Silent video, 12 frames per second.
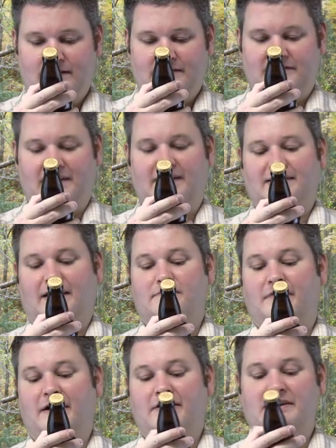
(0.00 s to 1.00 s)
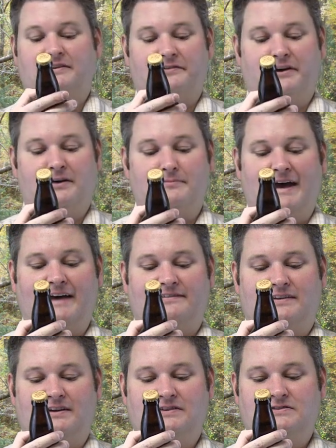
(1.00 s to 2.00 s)
sent a very clear
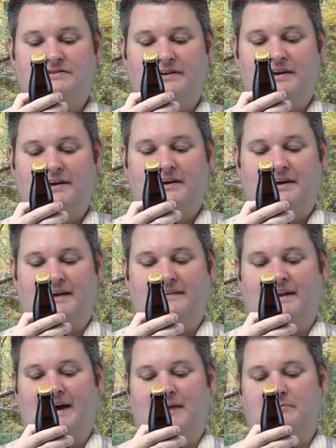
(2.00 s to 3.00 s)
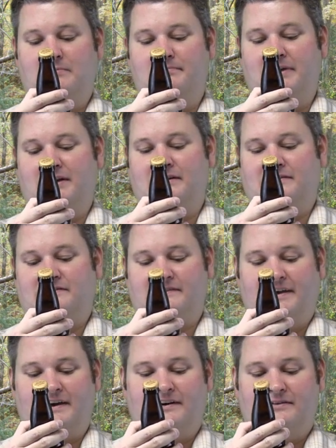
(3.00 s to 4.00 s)
message in the name of beer
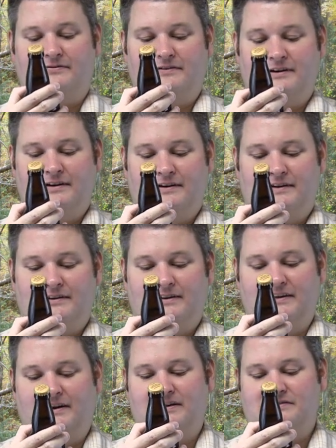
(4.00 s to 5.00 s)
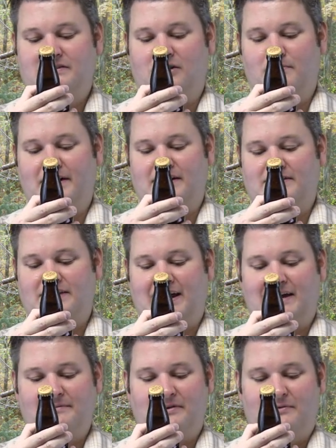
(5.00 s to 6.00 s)
itself that there is no better
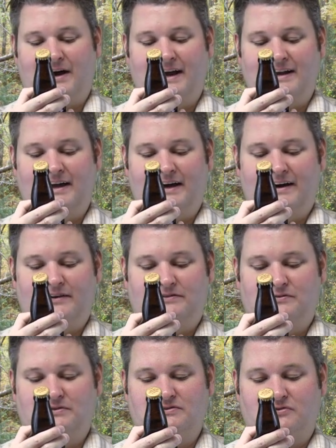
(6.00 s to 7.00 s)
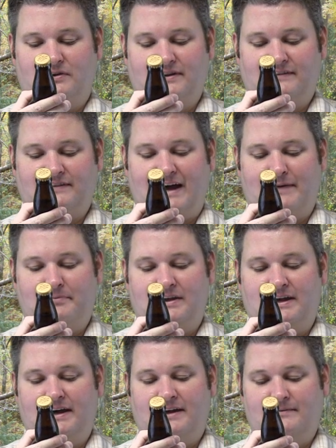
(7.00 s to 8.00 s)
time than right now to enjoy this
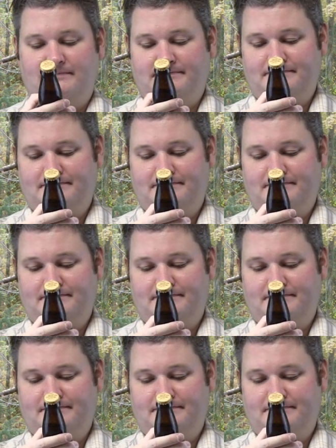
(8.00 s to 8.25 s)
IPA.